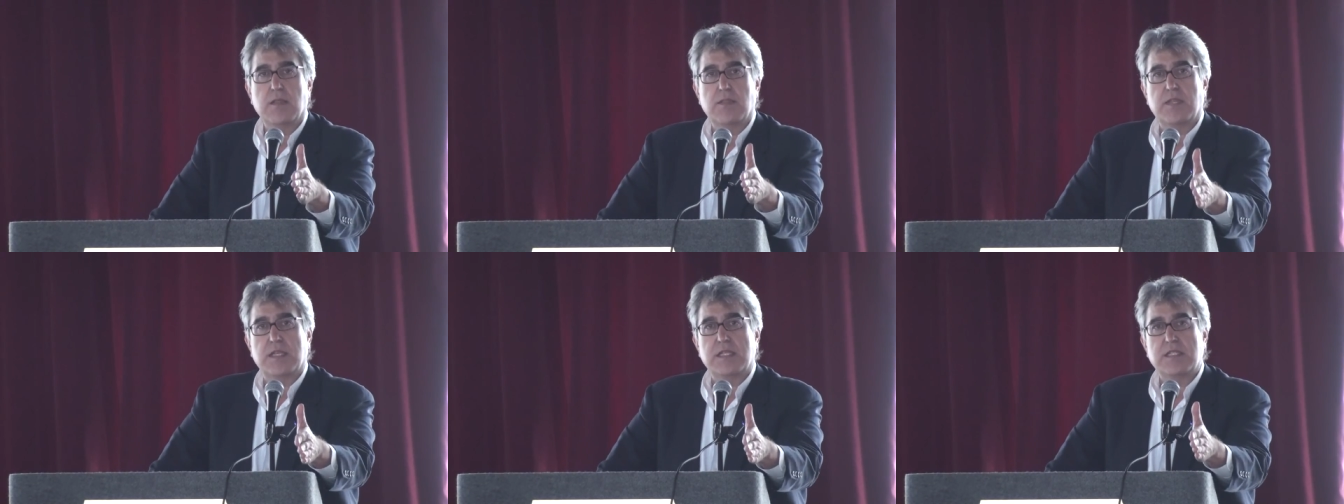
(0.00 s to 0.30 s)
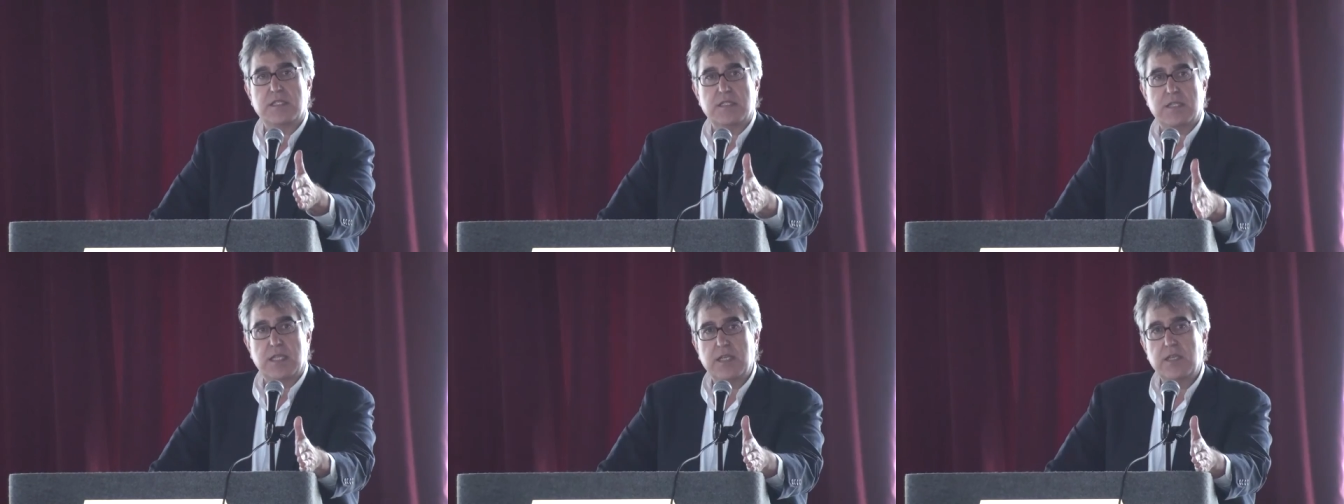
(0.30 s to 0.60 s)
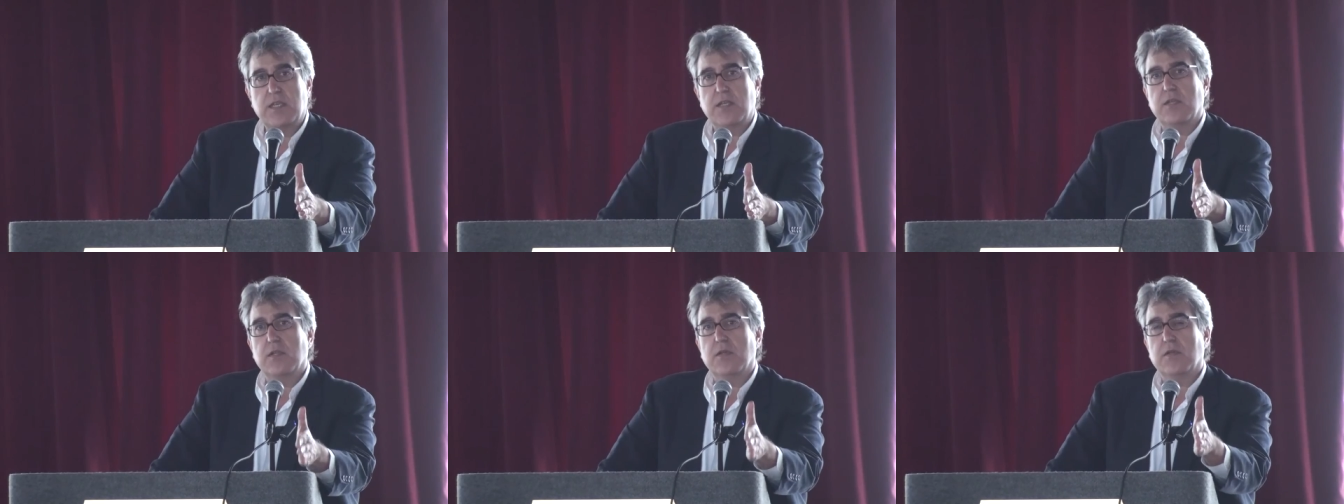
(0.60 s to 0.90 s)
the
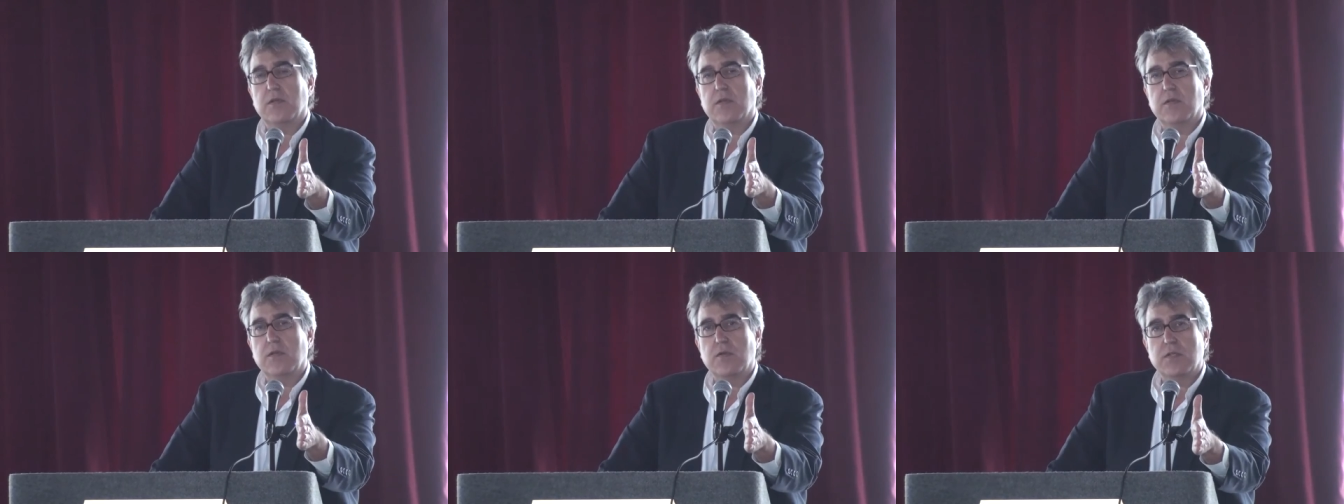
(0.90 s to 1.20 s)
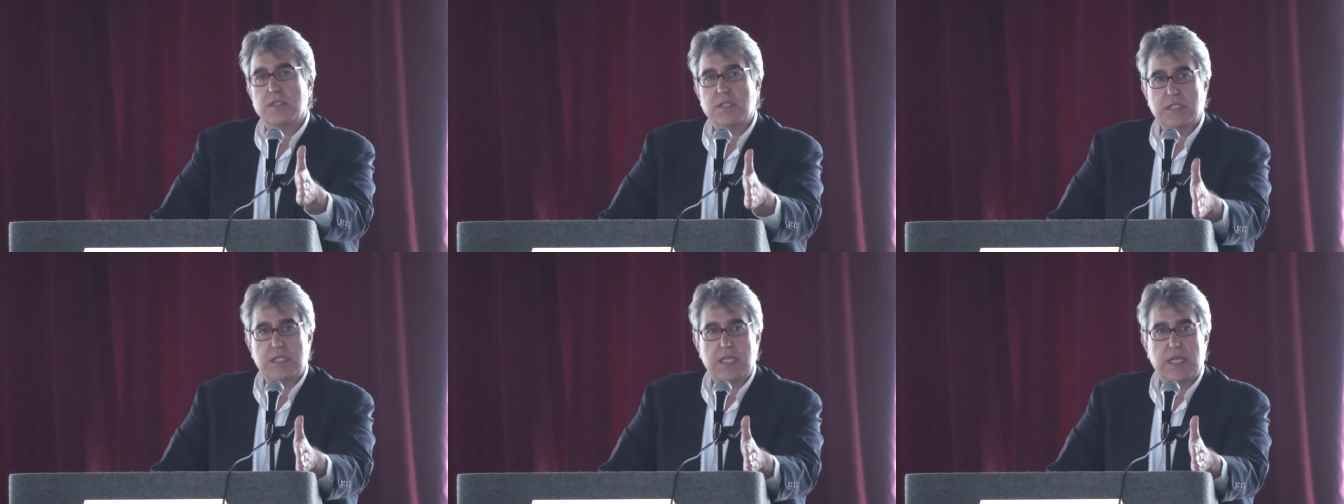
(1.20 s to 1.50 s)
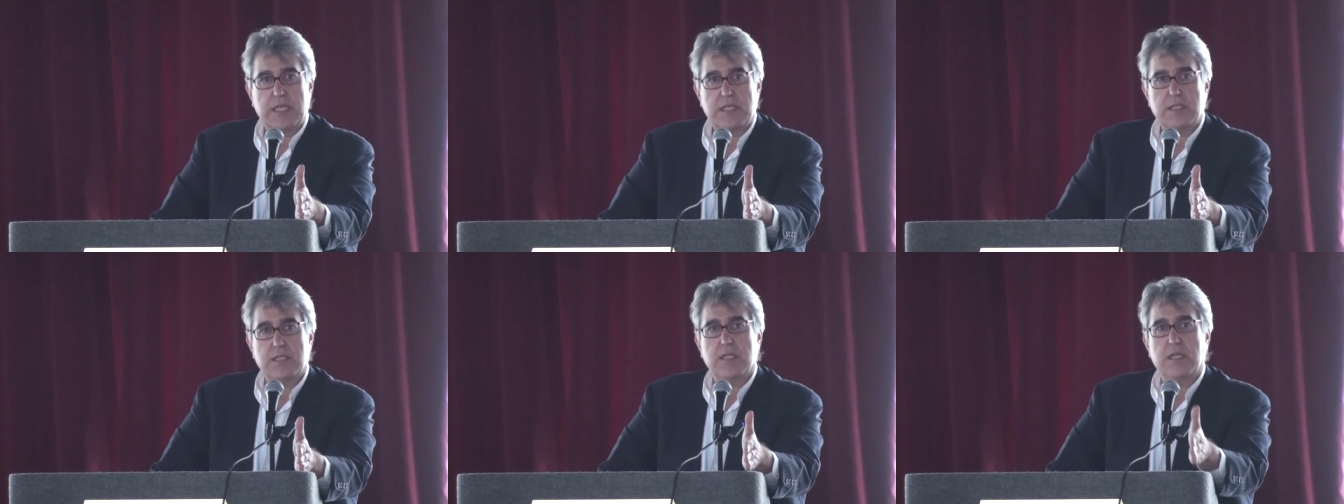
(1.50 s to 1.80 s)
singular
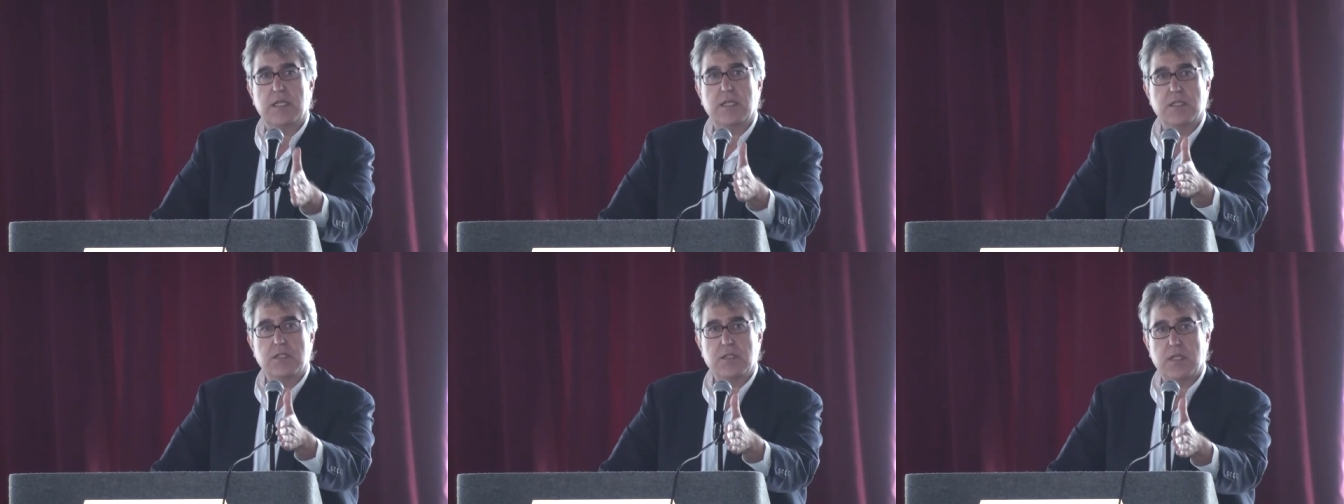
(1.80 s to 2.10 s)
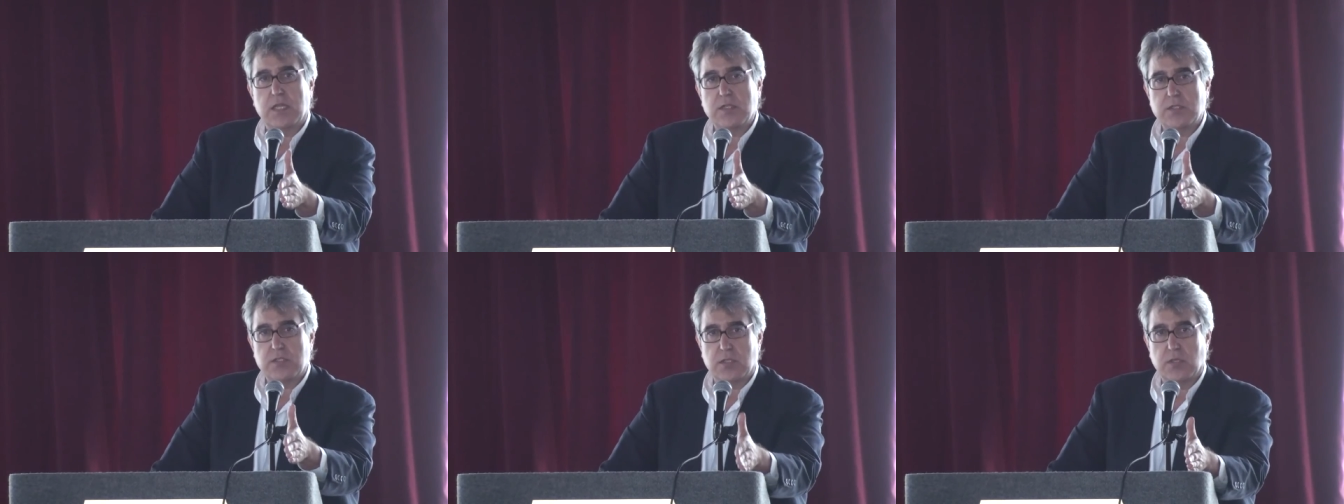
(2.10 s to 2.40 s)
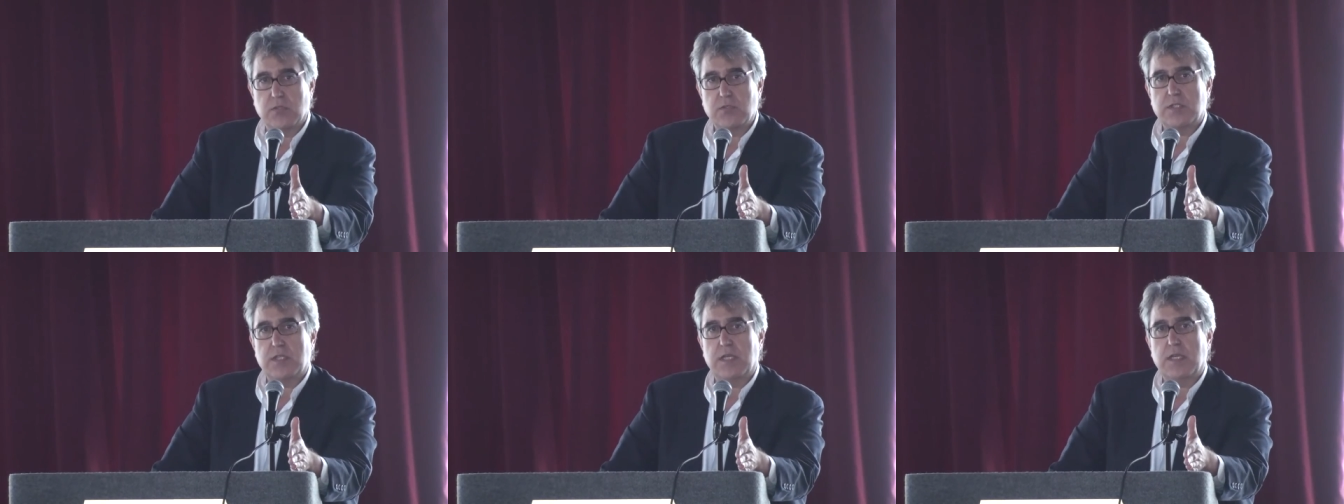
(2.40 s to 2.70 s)
site in,
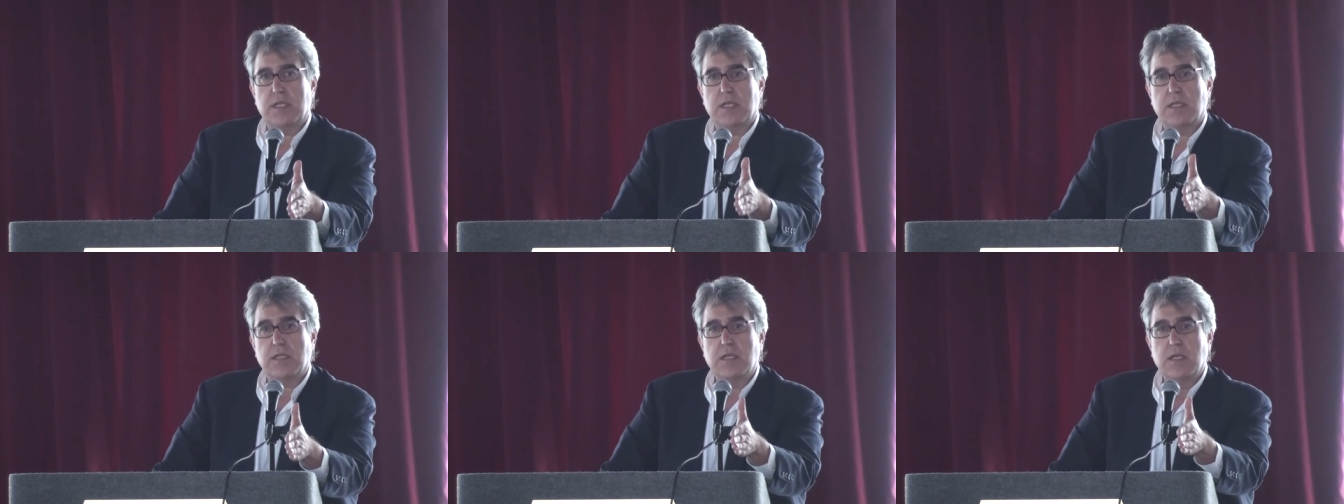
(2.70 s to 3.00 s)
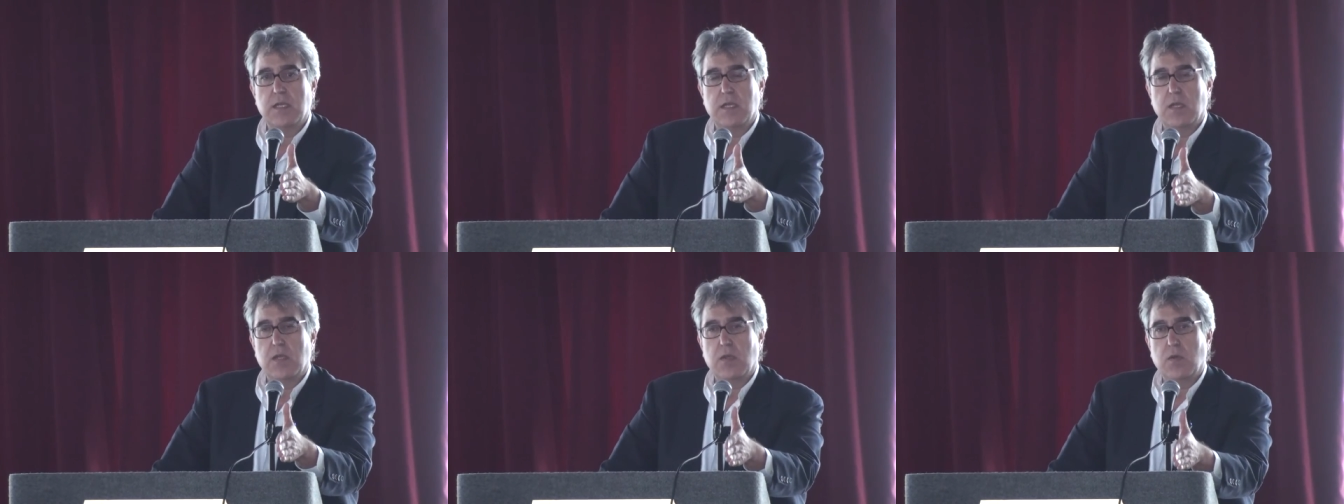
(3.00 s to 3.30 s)
associated